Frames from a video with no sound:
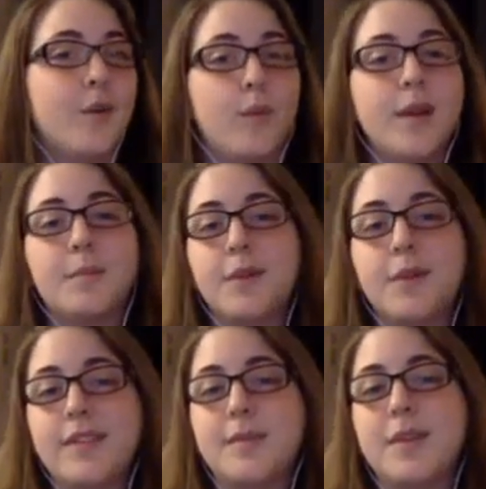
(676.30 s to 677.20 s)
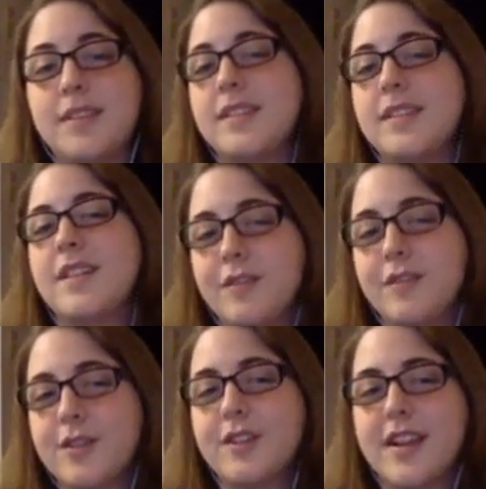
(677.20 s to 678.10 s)
what bird species are
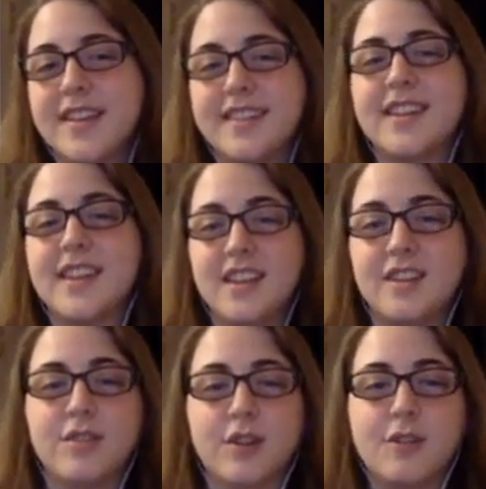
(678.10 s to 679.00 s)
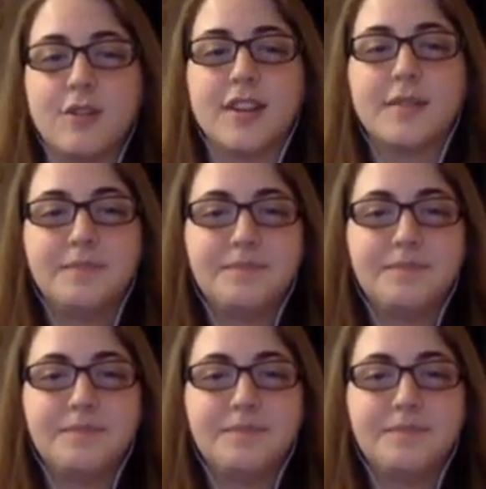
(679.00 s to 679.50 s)
vocalizing in each recording.